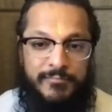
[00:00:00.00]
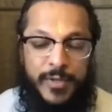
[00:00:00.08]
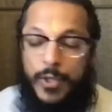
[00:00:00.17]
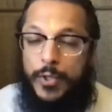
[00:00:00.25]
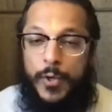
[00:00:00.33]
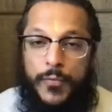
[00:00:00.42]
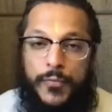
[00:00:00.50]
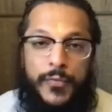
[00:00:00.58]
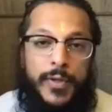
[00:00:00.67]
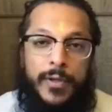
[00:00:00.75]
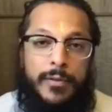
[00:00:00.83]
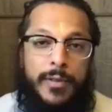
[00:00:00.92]
You don't
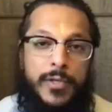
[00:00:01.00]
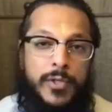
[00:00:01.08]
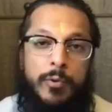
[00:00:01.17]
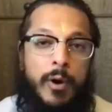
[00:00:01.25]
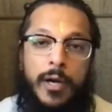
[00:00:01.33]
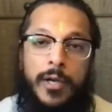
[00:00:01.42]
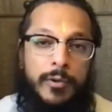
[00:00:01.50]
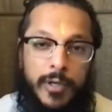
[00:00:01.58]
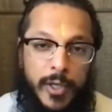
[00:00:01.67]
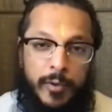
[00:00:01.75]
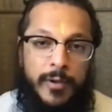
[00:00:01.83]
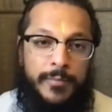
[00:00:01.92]
feel that you are
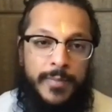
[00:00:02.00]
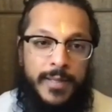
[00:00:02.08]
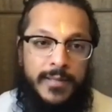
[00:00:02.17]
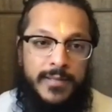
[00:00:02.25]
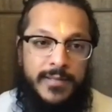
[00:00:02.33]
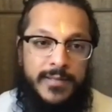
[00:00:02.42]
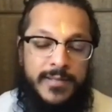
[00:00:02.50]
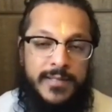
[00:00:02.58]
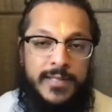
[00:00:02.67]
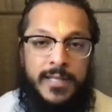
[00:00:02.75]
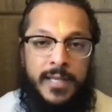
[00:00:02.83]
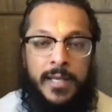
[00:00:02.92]
your equipment.
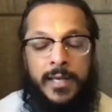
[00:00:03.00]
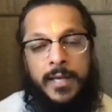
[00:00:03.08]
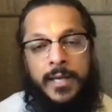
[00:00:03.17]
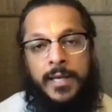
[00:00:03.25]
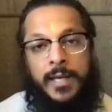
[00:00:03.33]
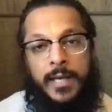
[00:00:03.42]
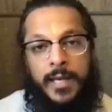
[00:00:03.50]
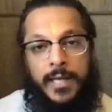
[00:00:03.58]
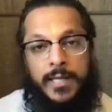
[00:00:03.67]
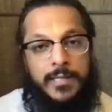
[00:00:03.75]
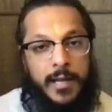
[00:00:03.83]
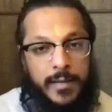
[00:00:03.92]

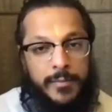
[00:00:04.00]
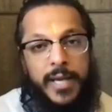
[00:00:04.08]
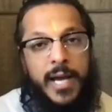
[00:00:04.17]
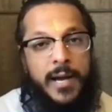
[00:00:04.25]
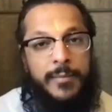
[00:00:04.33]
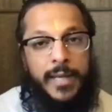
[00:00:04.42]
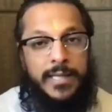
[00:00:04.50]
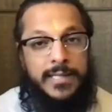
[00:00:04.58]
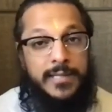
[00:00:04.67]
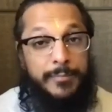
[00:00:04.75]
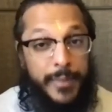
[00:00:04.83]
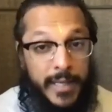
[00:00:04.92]
It's not a becoming,
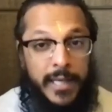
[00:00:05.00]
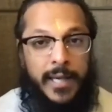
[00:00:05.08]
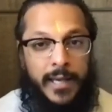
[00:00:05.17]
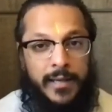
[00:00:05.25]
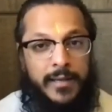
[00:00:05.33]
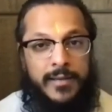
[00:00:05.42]
it's a being.